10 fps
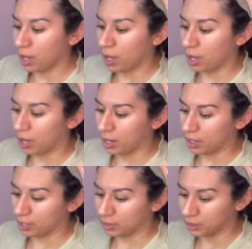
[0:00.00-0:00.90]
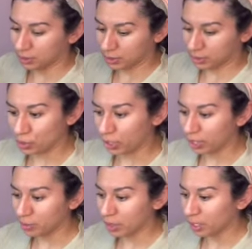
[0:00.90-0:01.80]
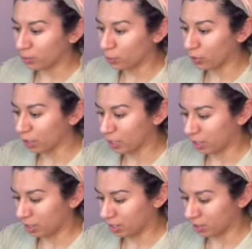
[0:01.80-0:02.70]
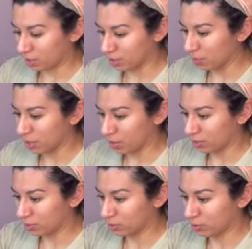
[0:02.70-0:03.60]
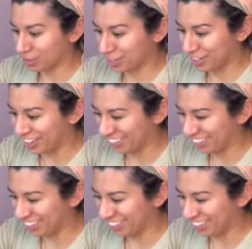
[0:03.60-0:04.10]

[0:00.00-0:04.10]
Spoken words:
and try to make it work in here somehow. So